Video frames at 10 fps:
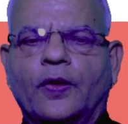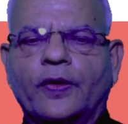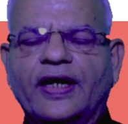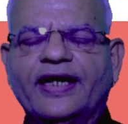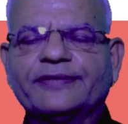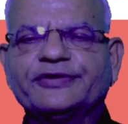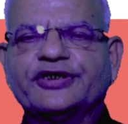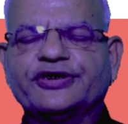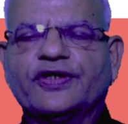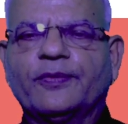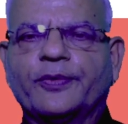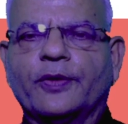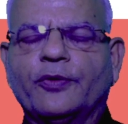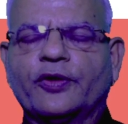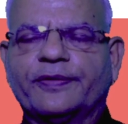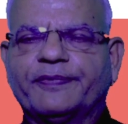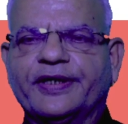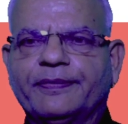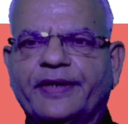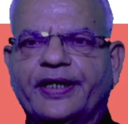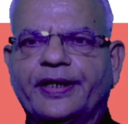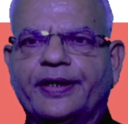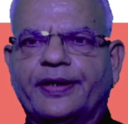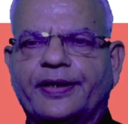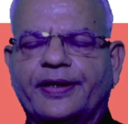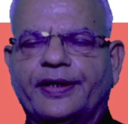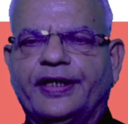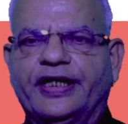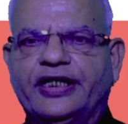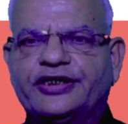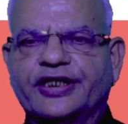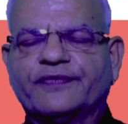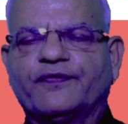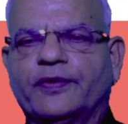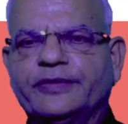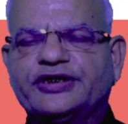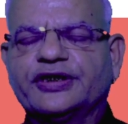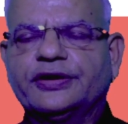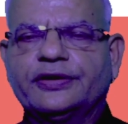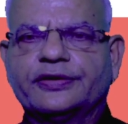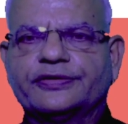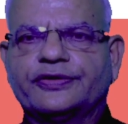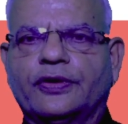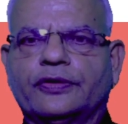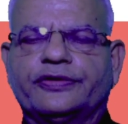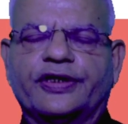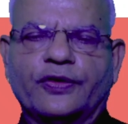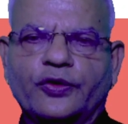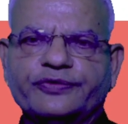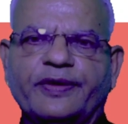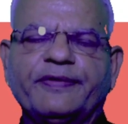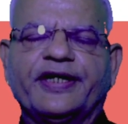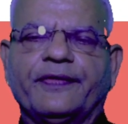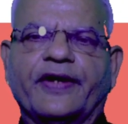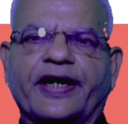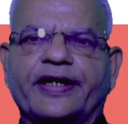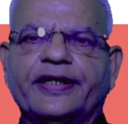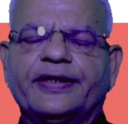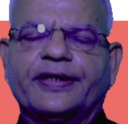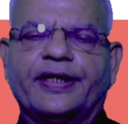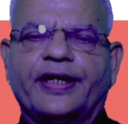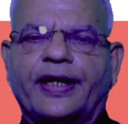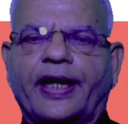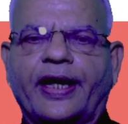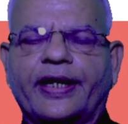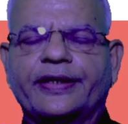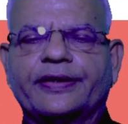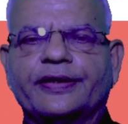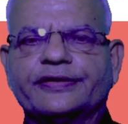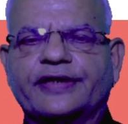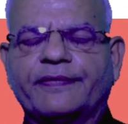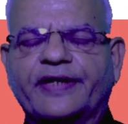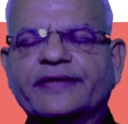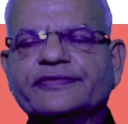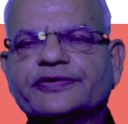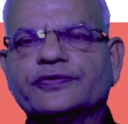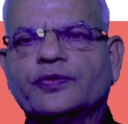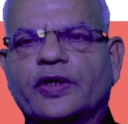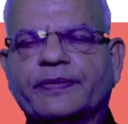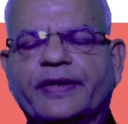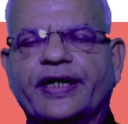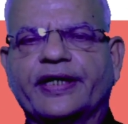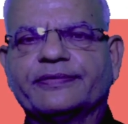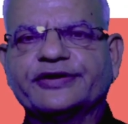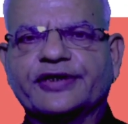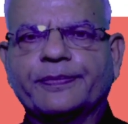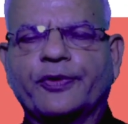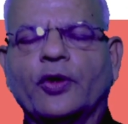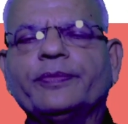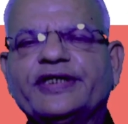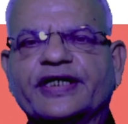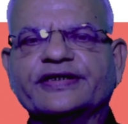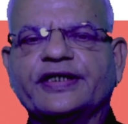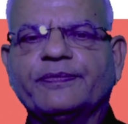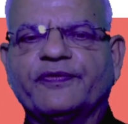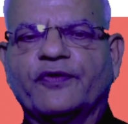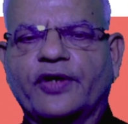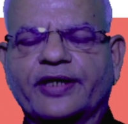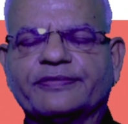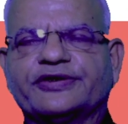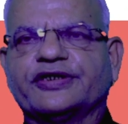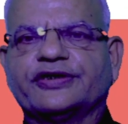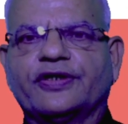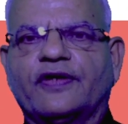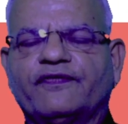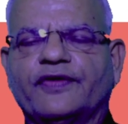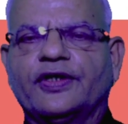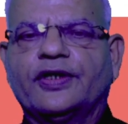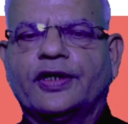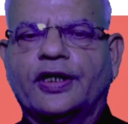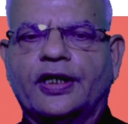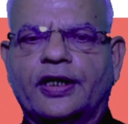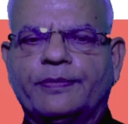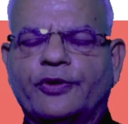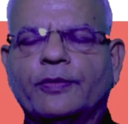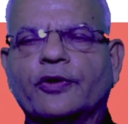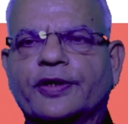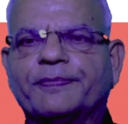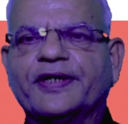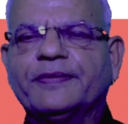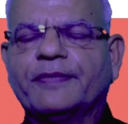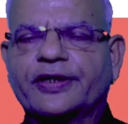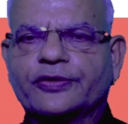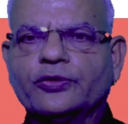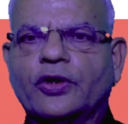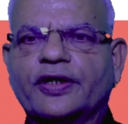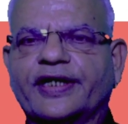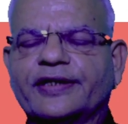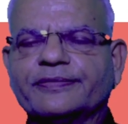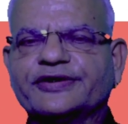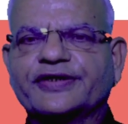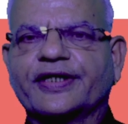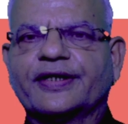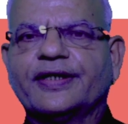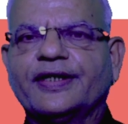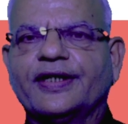Oral administration of bromocriptine may initiate vomition, so the dose may be divided, and sometimes one may administer promethazine before administration of bromocriptine, but do not administer